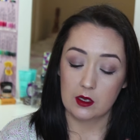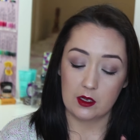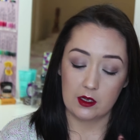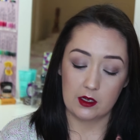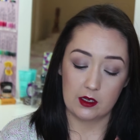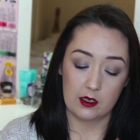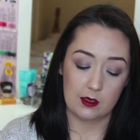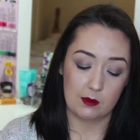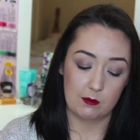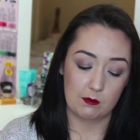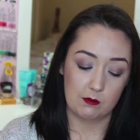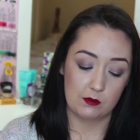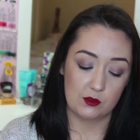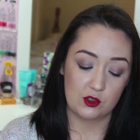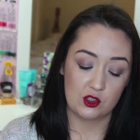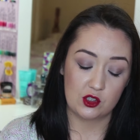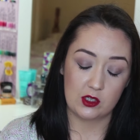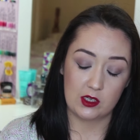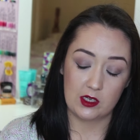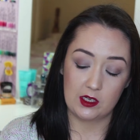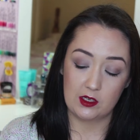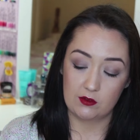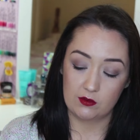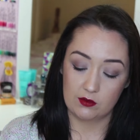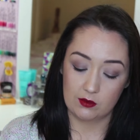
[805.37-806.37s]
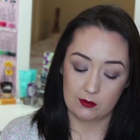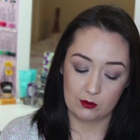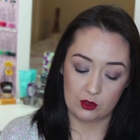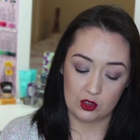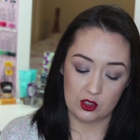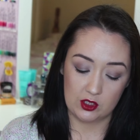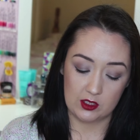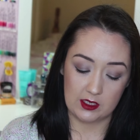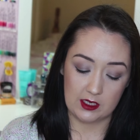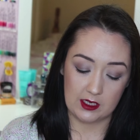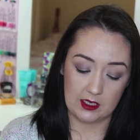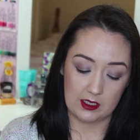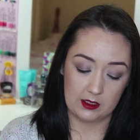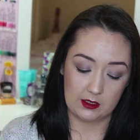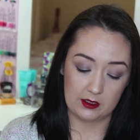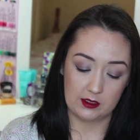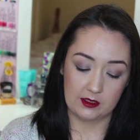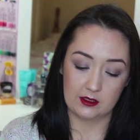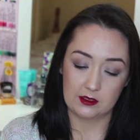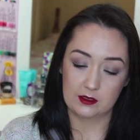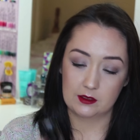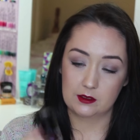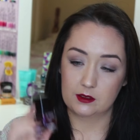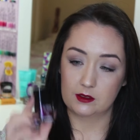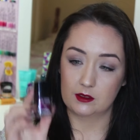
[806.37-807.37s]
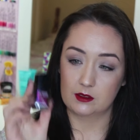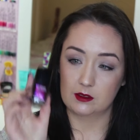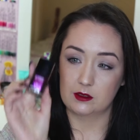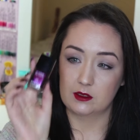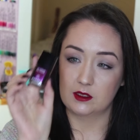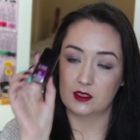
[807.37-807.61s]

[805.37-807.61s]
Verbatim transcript: um, shade from Chanel, and